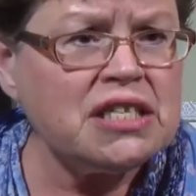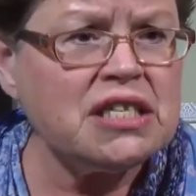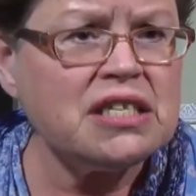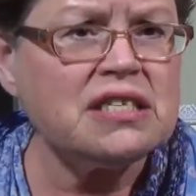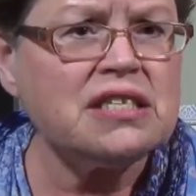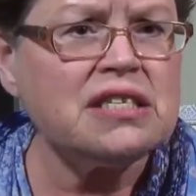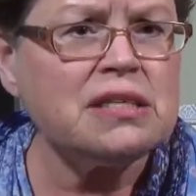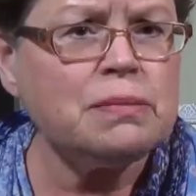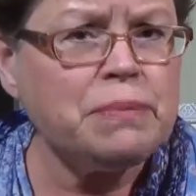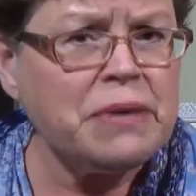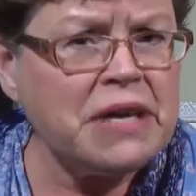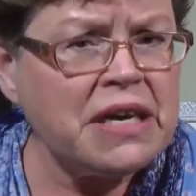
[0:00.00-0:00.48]
to
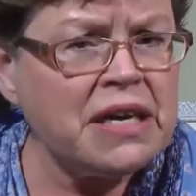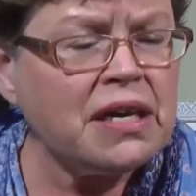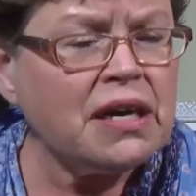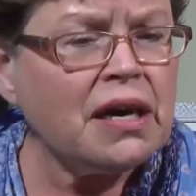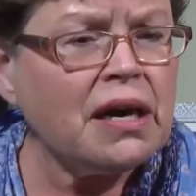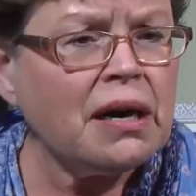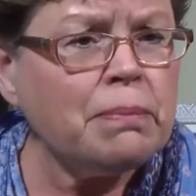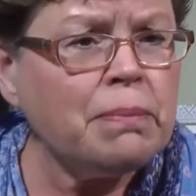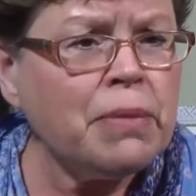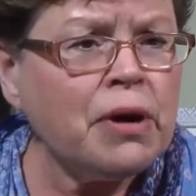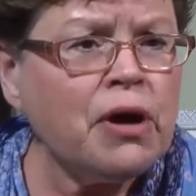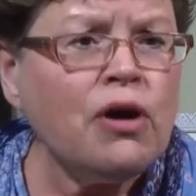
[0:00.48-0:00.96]
speak
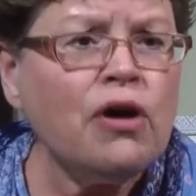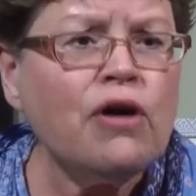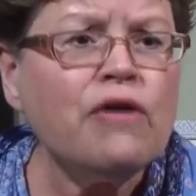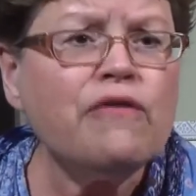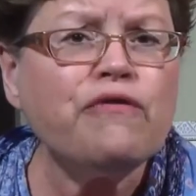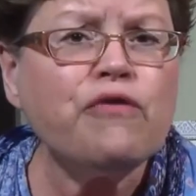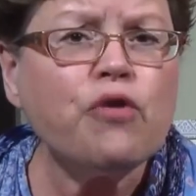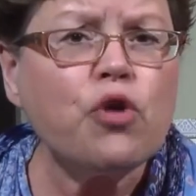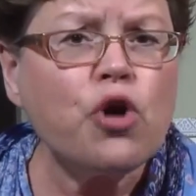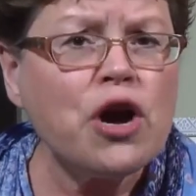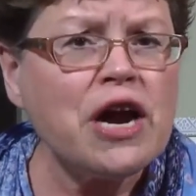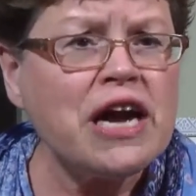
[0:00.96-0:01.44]
up
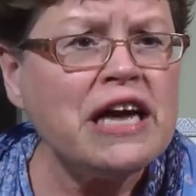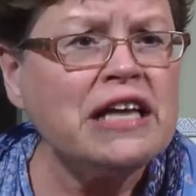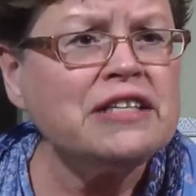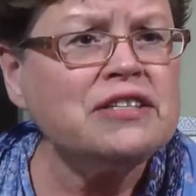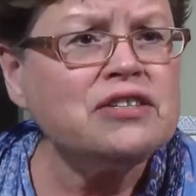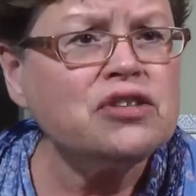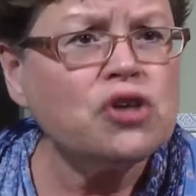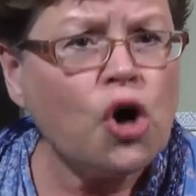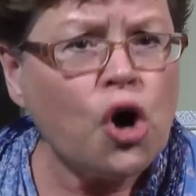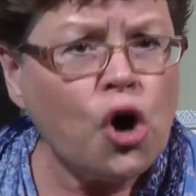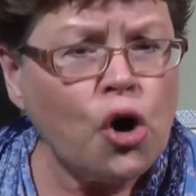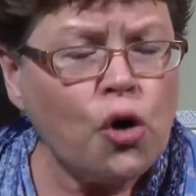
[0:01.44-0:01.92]
for
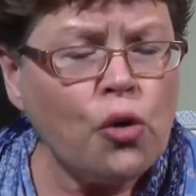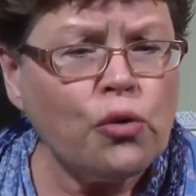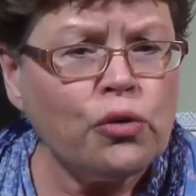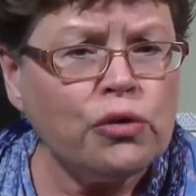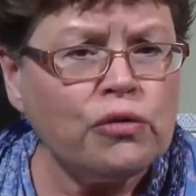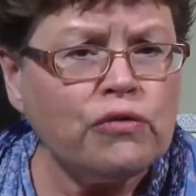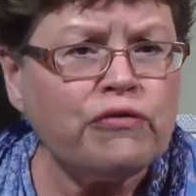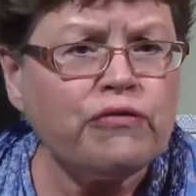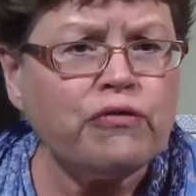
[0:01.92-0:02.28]
its own,